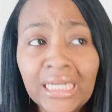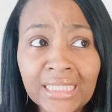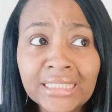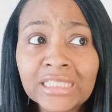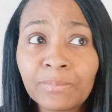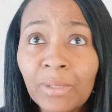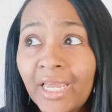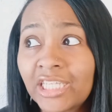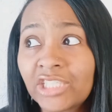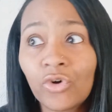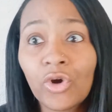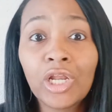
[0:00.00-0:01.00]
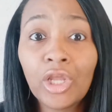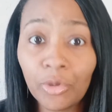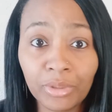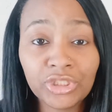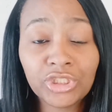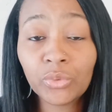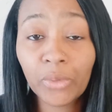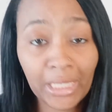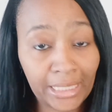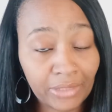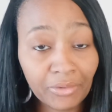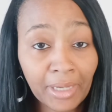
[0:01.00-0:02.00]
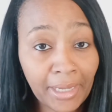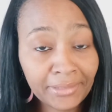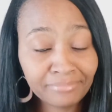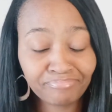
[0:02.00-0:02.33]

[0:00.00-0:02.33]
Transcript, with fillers: this is plans for a low budget wedding, okay?